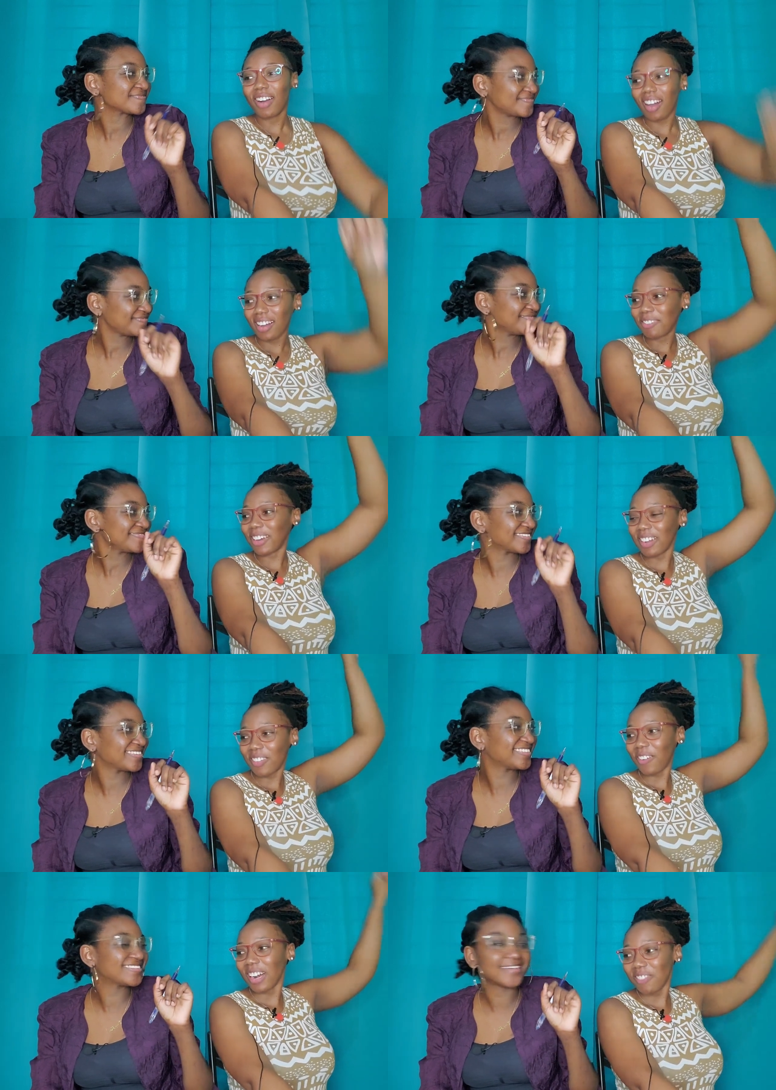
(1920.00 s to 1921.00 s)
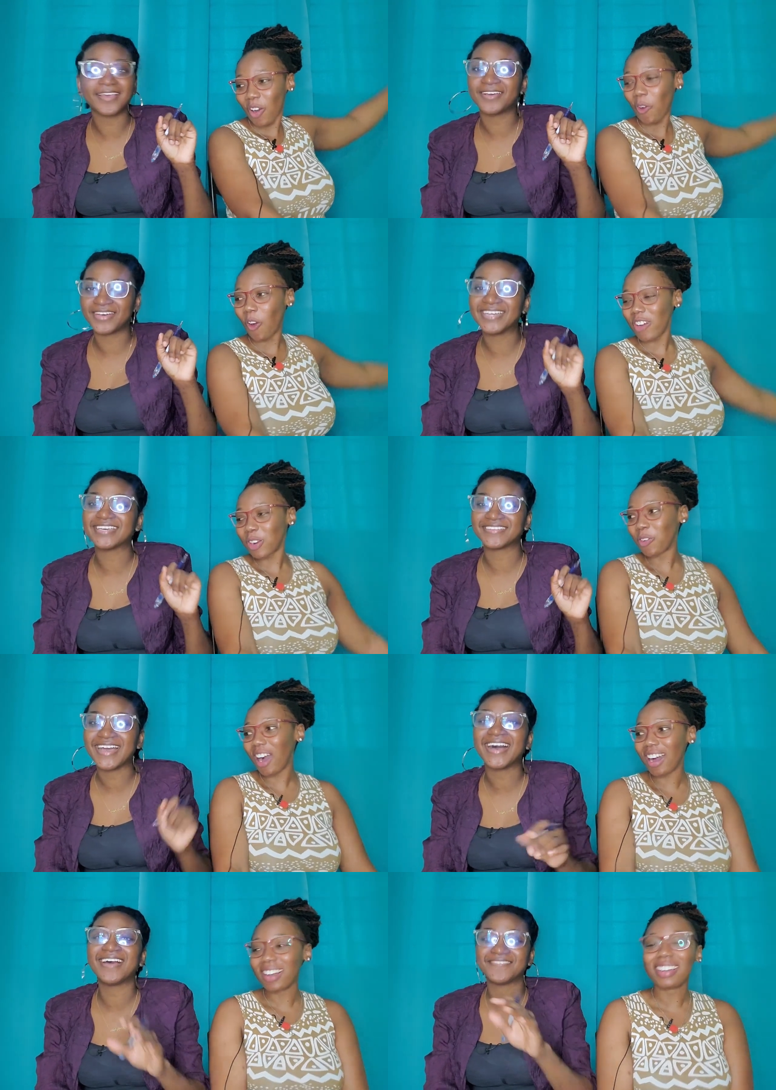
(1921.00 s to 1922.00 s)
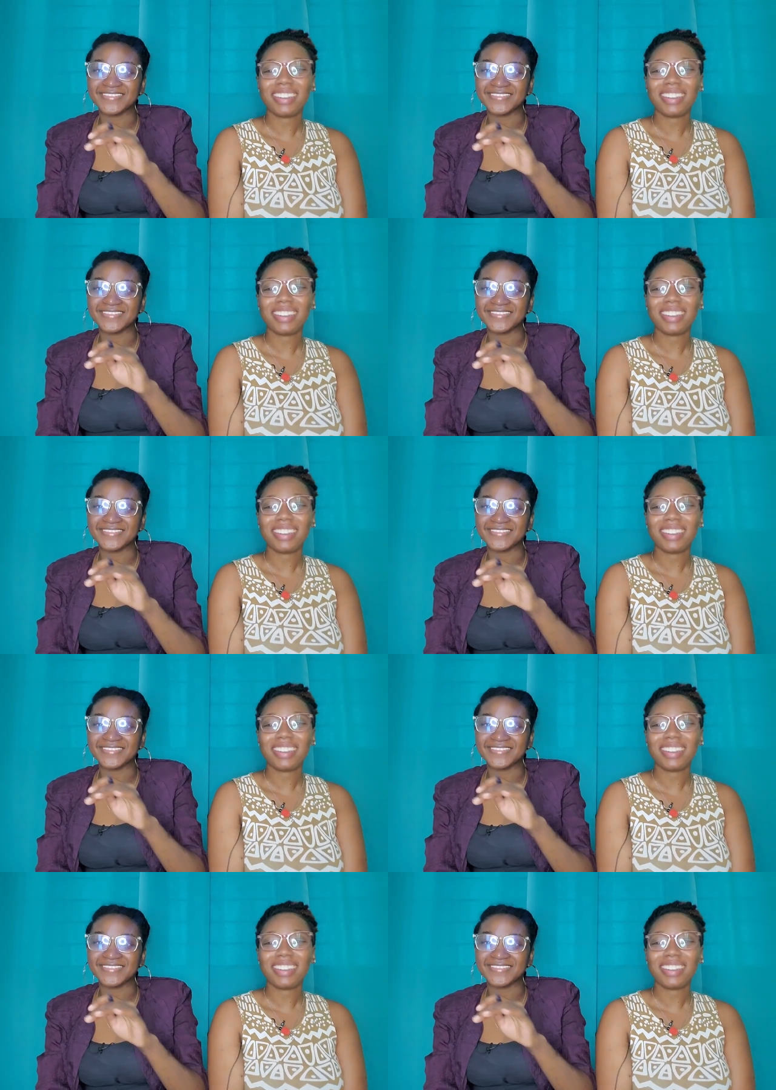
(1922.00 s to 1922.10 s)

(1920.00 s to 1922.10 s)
Speaker 1: Whatever, whatever, uh, over the wall.